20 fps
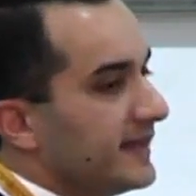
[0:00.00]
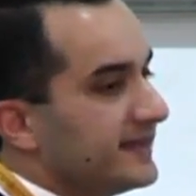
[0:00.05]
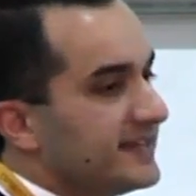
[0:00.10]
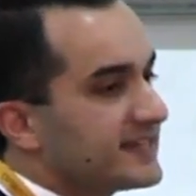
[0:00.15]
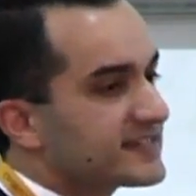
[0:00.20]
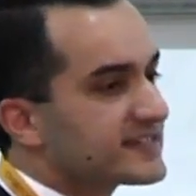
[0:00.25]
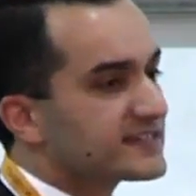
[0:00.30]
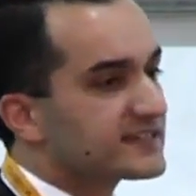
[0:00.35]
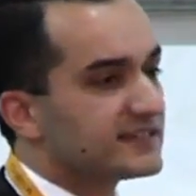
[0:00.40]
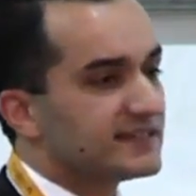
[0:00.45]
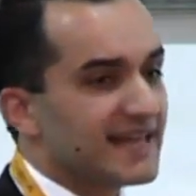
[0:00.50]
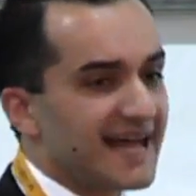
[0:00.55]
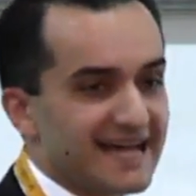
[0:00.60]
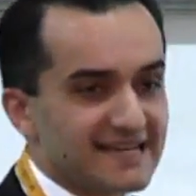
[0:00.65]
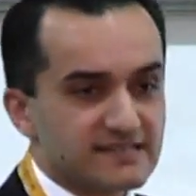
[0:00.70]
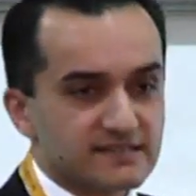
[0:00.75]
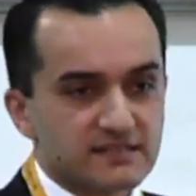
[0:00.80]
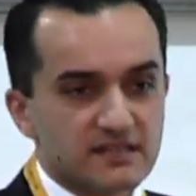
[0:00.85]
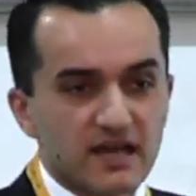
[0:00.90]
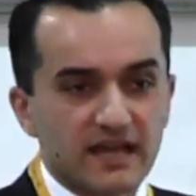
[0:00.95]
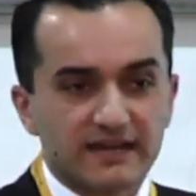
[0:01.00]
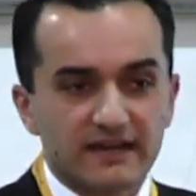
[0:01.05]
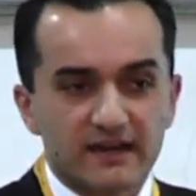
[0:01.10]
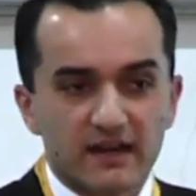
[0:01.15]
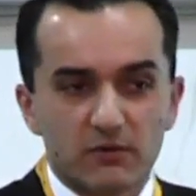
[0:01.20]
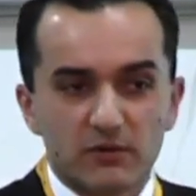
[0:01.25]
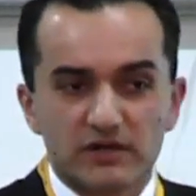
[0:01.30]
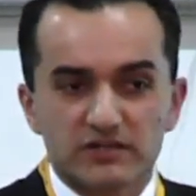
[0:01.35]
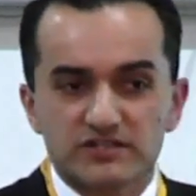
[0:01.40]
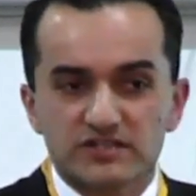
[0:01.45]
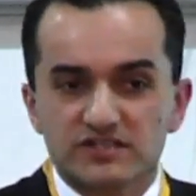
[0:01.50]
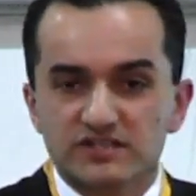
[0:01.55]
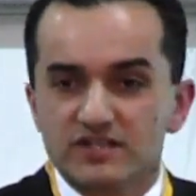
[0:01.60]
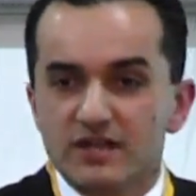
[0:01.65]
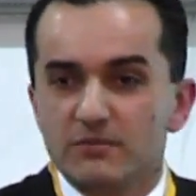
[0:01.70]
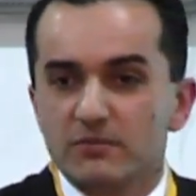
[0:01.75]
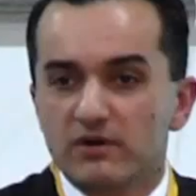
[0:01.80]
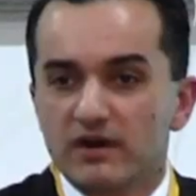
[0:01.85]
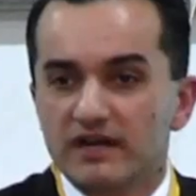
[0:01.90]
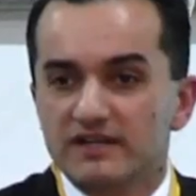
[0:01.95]
This is the last slide, and I want to just
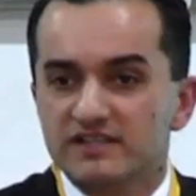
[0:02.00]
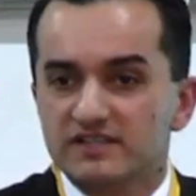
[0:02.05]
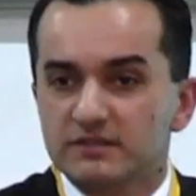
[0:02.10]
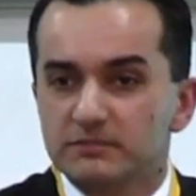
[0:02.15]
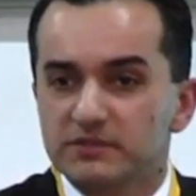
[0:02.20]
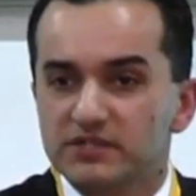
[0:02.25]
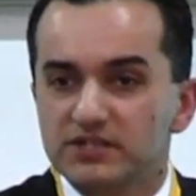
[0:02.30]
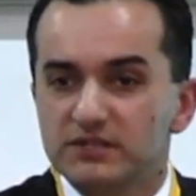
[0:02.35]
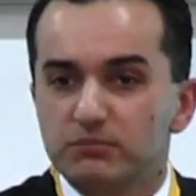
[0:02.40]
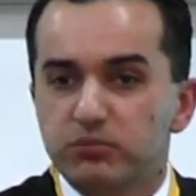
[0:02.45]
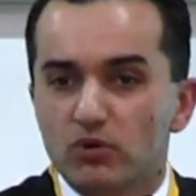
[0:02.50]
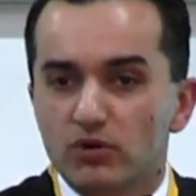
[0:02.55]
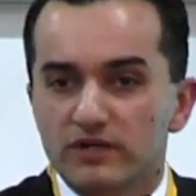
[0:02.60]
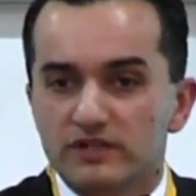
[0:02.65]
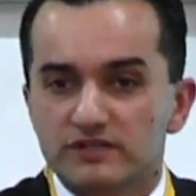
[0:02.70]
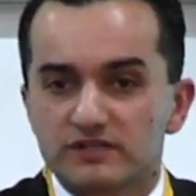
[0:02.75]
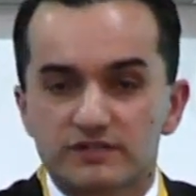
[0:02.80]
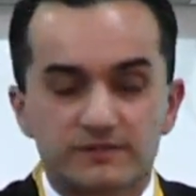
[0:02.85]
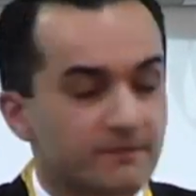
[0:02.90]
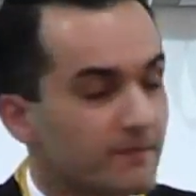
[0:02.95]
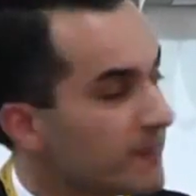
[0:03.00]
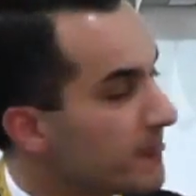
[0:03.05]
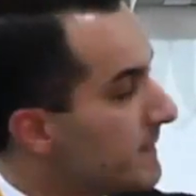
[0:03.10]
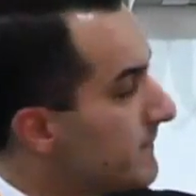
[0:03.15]
summarize some key points.